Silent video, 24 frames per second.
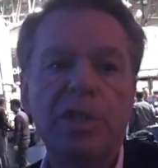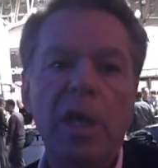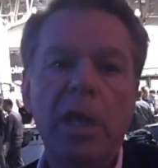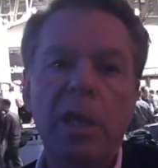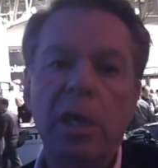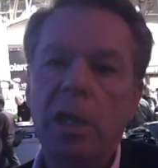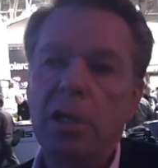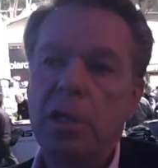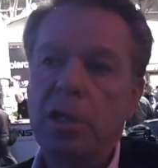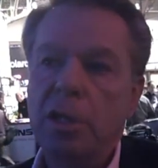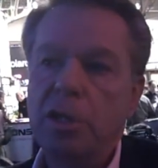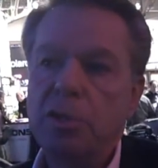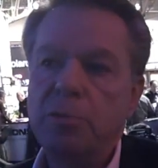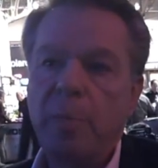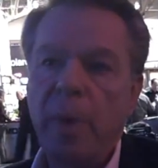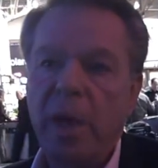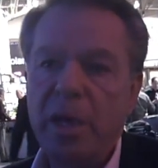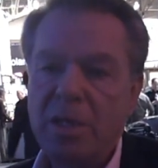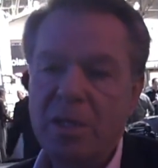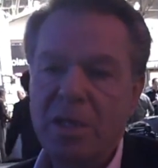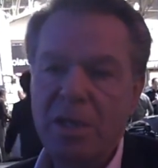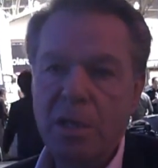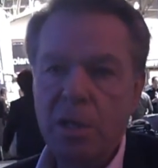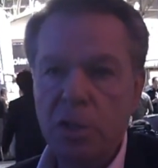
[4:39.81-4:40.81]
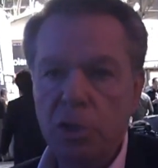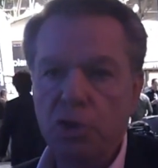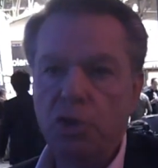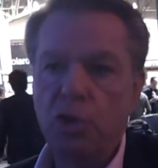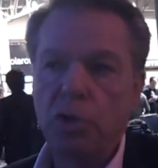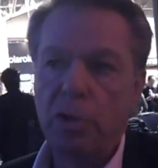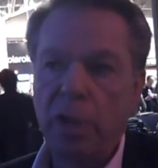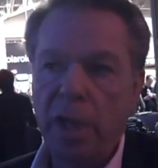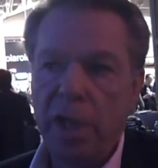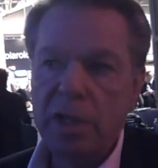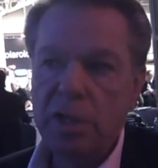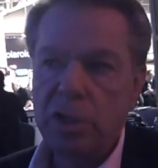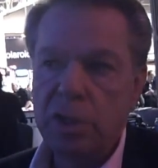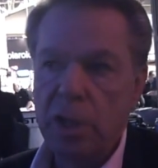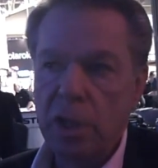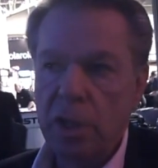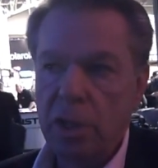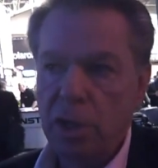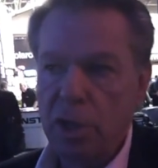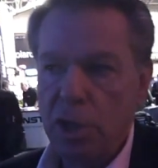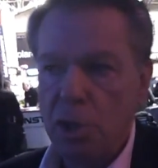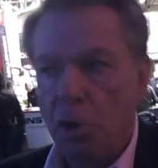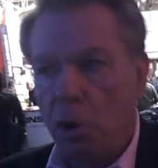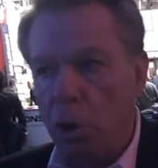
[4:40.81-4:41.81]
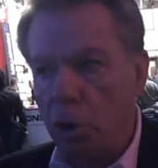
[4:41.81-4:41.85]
second is by deinterlacing